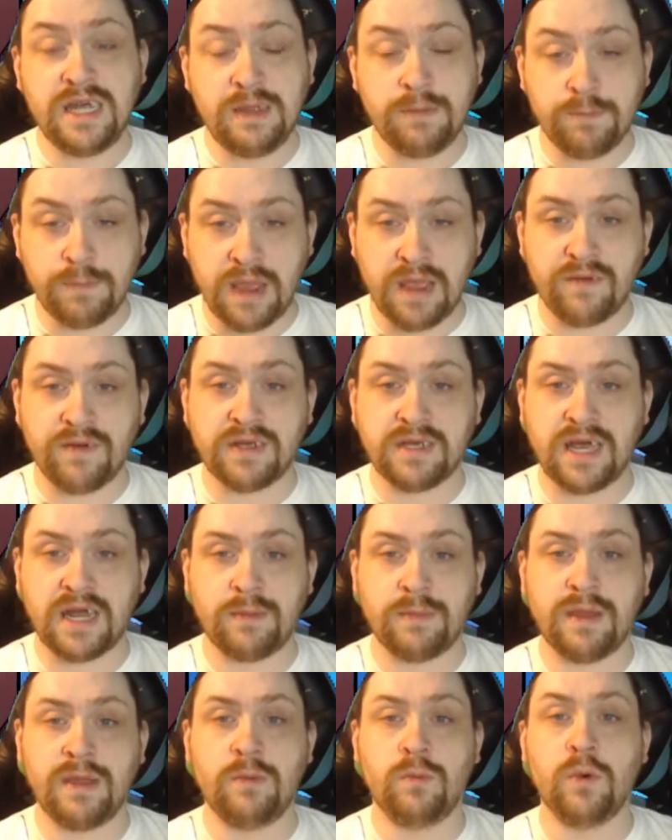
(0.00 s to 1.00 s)
make this
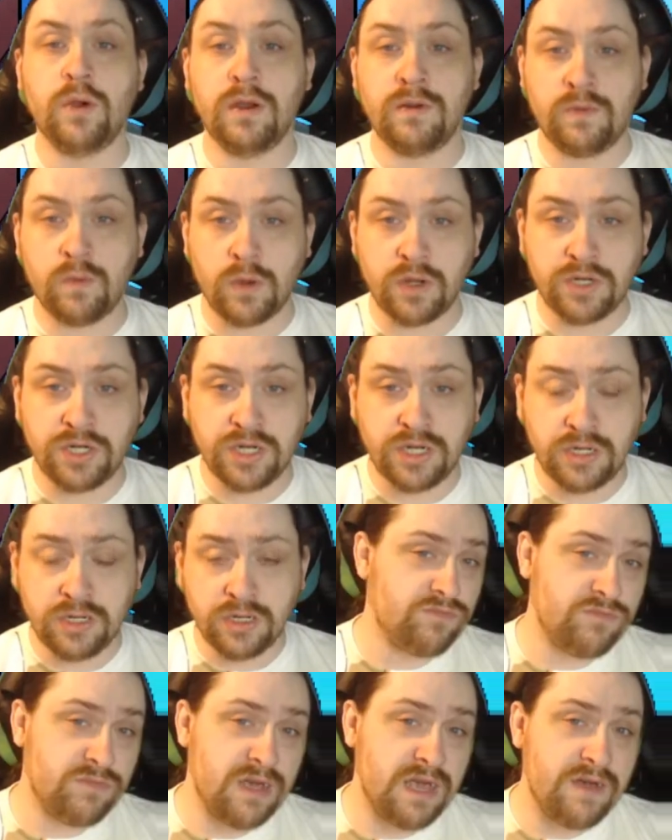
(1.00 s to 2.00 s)
anime worth watching,
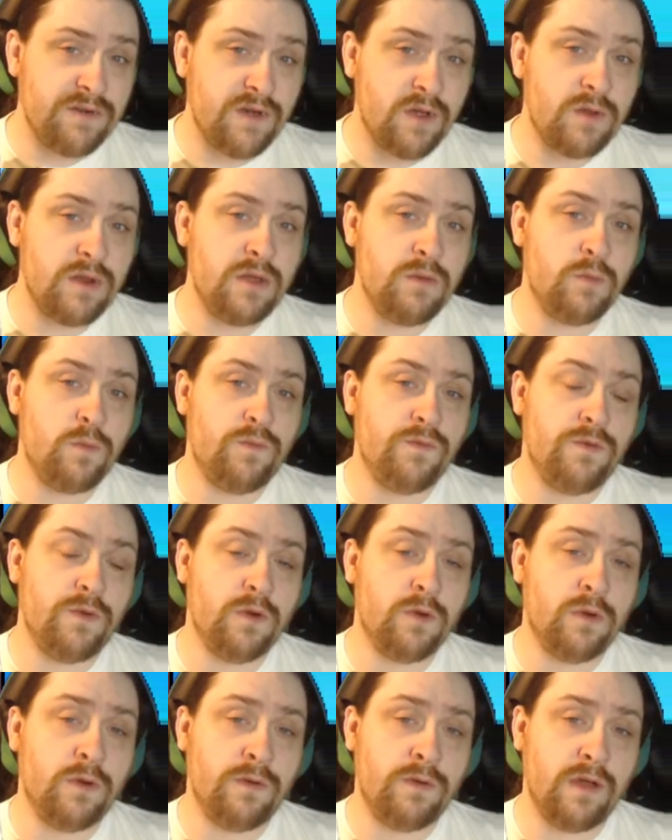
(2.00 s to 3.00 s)
if only
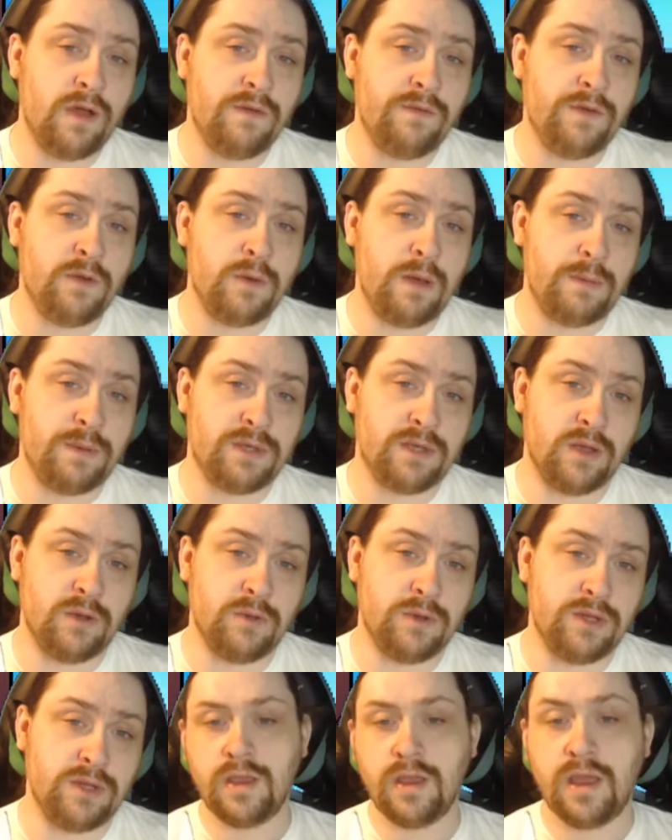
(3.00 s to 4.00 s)
for a few
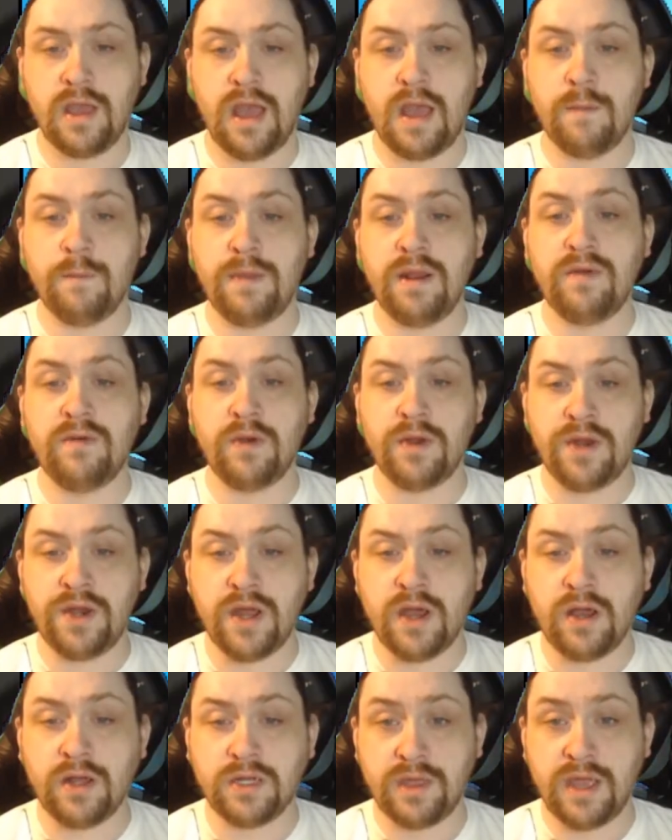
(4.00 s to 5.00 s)
episodes. And believe it or
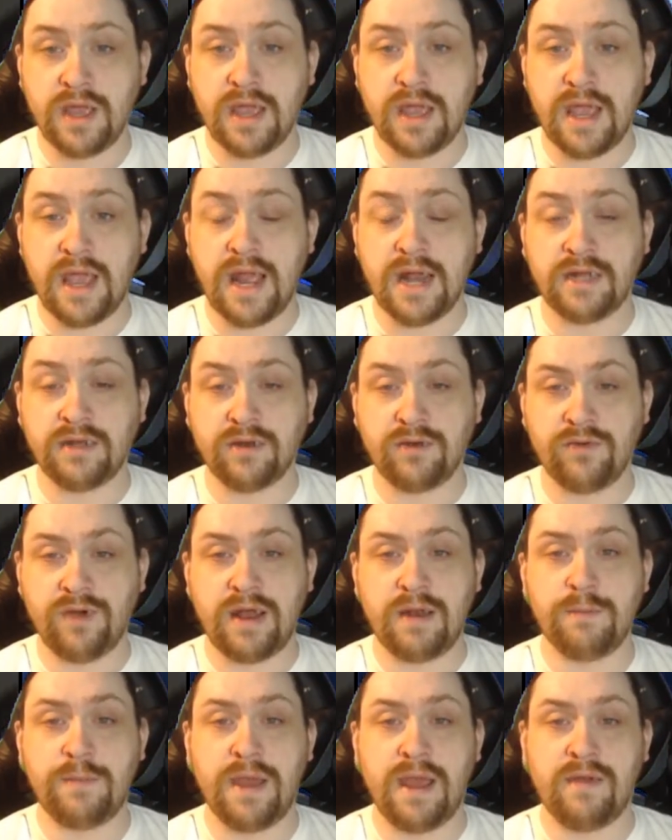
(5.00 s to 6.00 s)
not, it's a
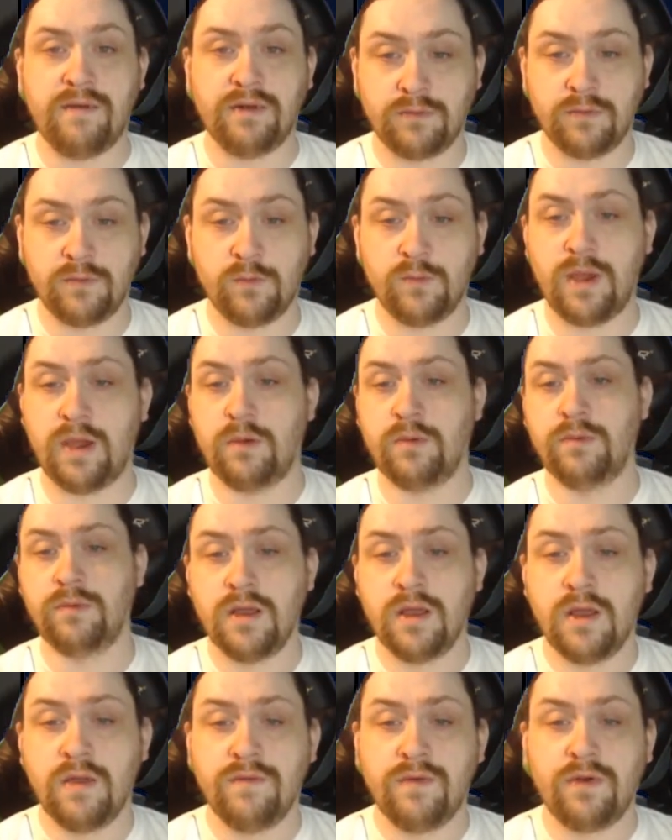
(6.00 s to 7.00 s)
grandparent. Well,
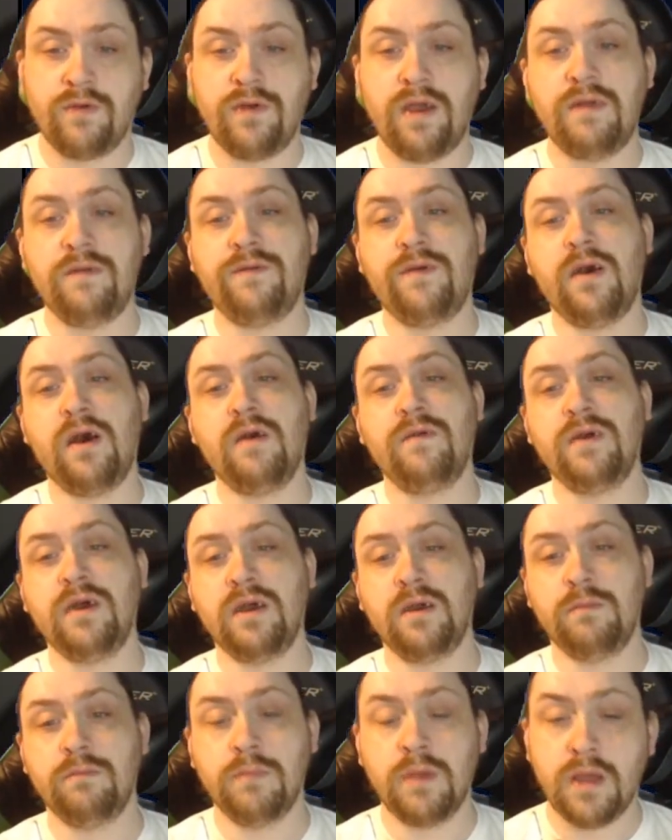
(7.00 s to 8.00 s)
the
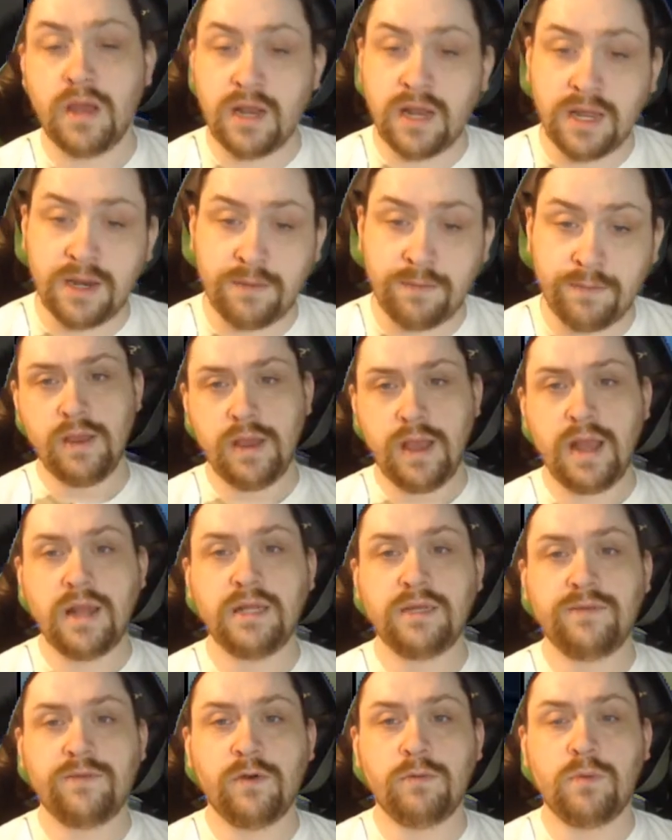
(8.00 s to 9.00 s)
grandfather, Merlin, and
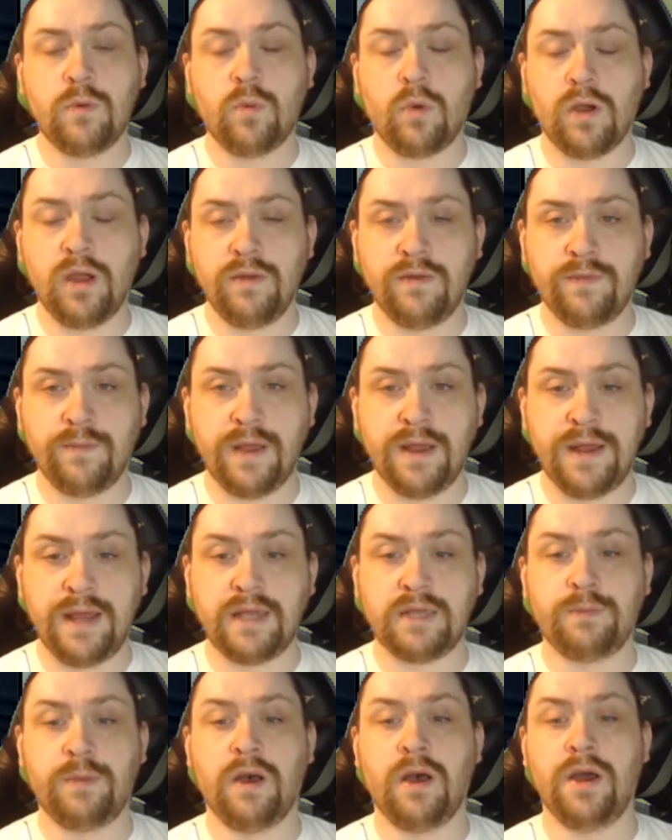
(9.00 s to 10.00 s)
his former wife and
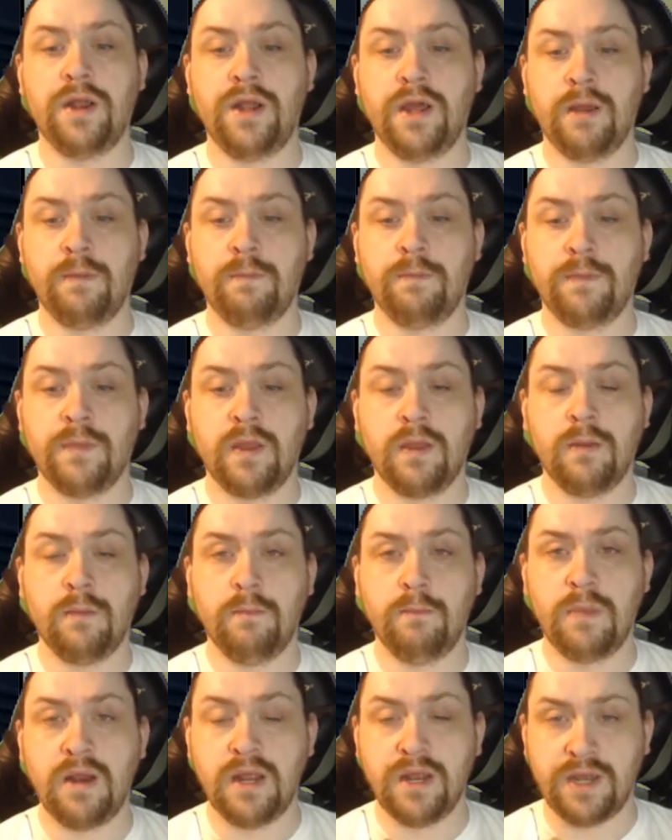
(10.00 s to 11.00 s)
ex-partner,
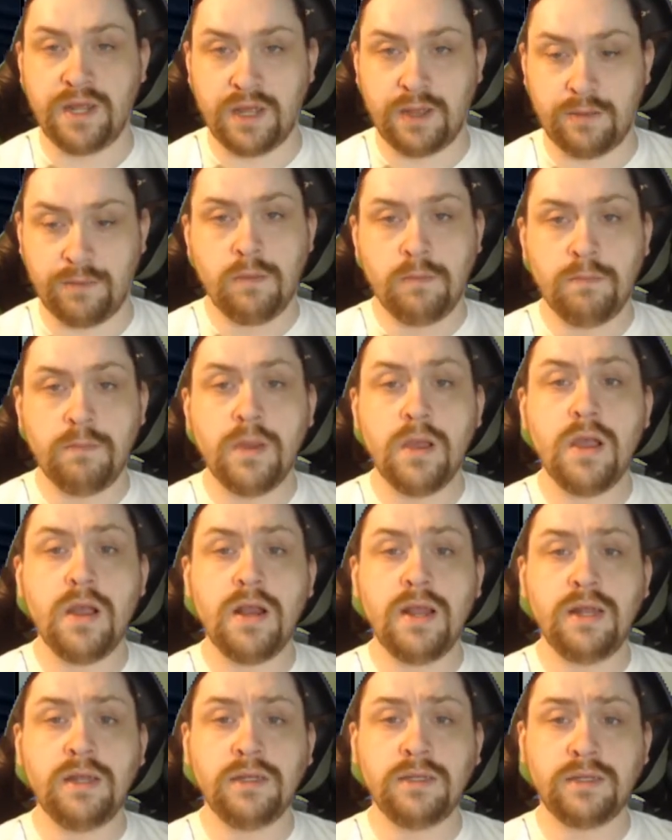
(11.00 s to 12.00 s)
Melinda.
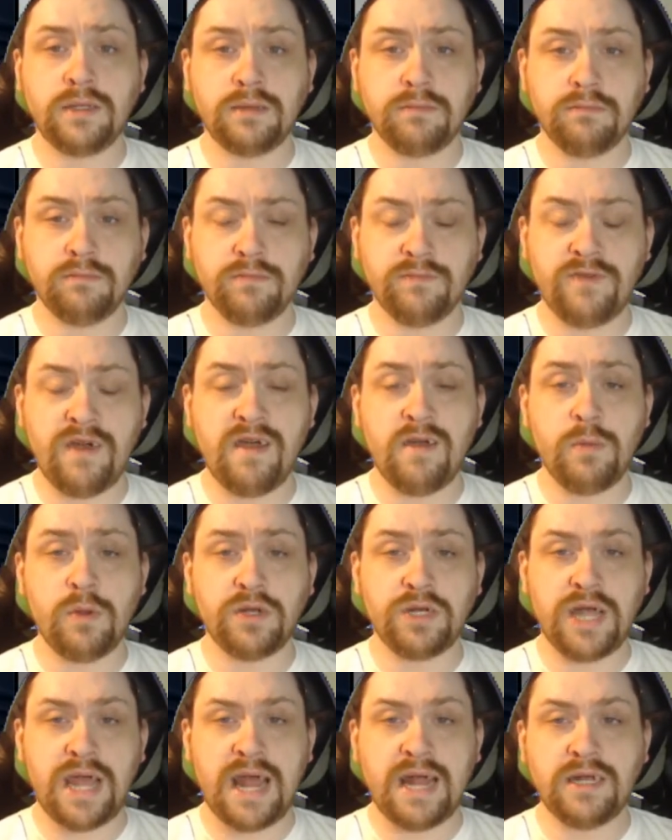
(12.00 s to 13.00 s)
Merlin's very
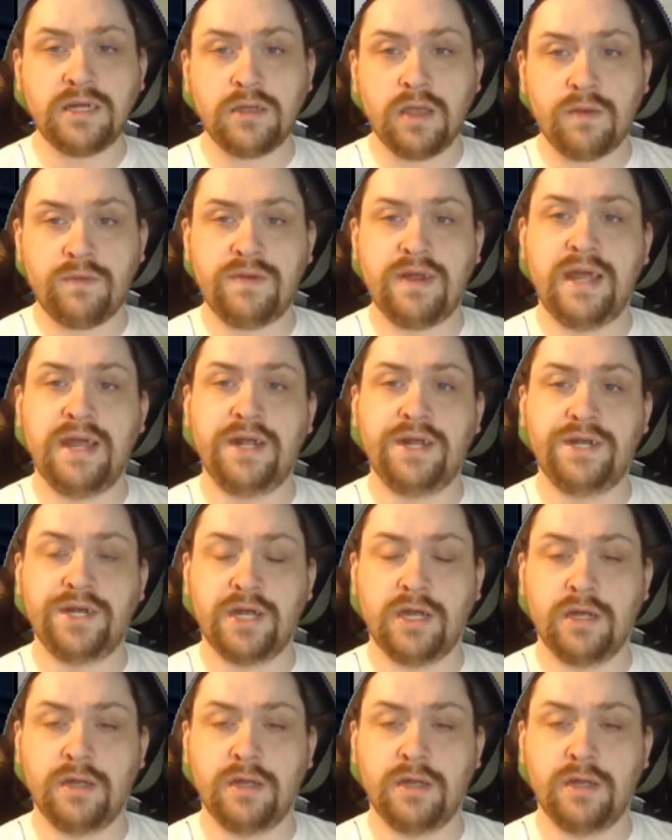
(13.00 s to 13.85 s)
much hands-off nature